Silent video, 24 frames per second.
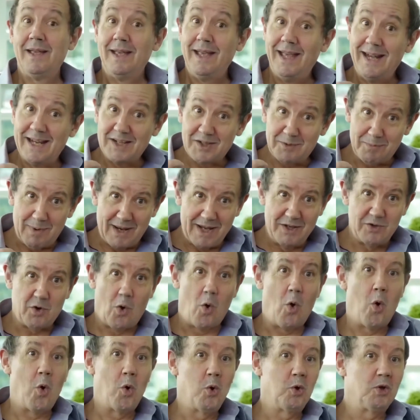It explains
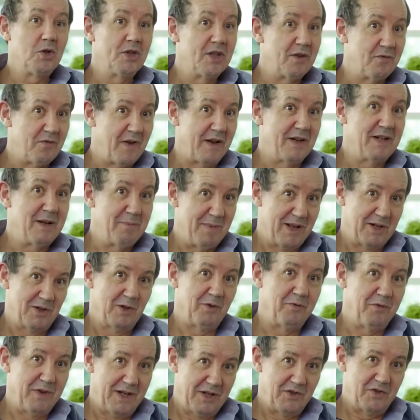all the
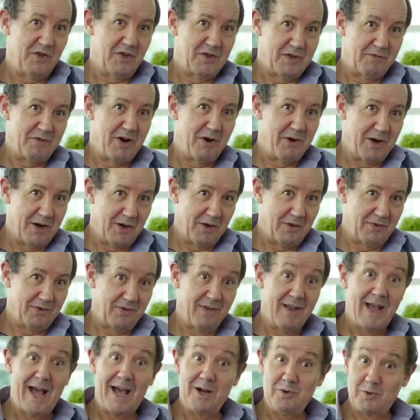fundamental features of our Earth,
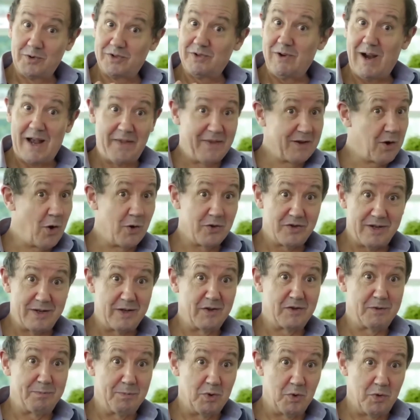and also how the
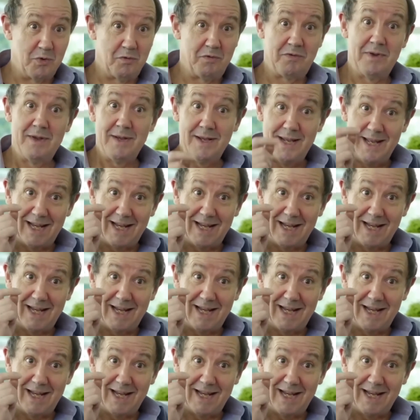continents move.